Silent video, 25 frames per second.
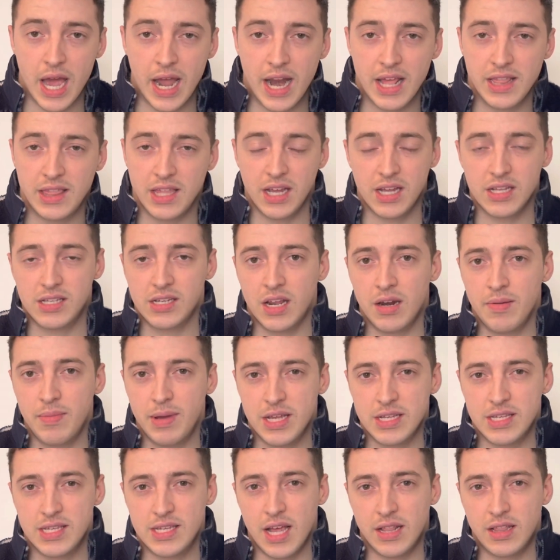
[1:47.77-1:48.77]
I think it's going to be a
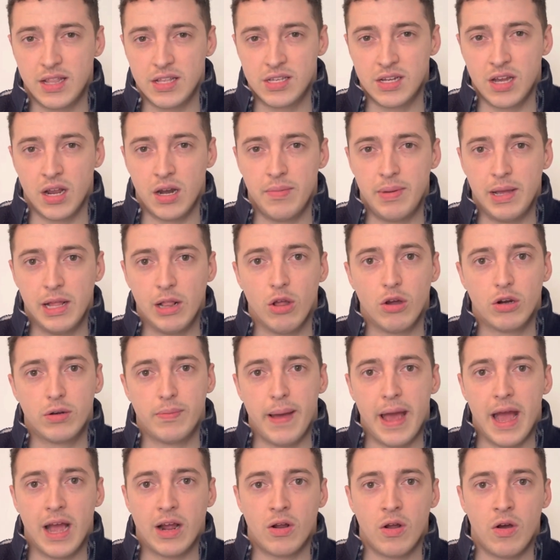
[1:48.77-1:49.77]
set that's going to be looked
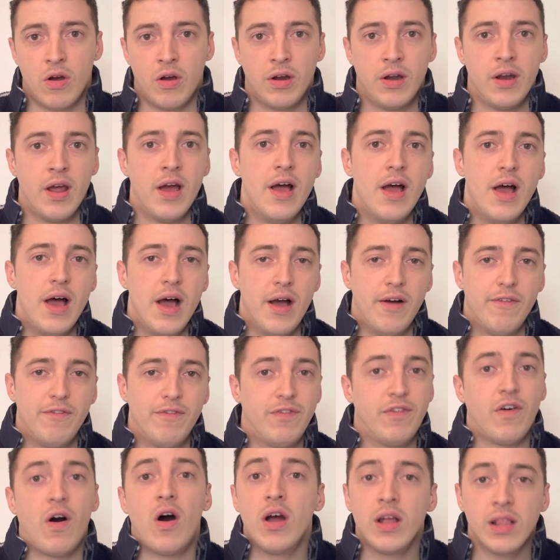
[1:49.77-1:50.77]
back on
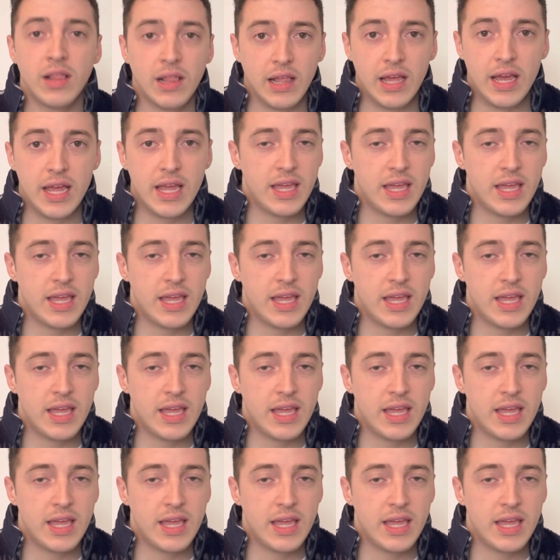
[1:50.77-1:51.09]
fondly.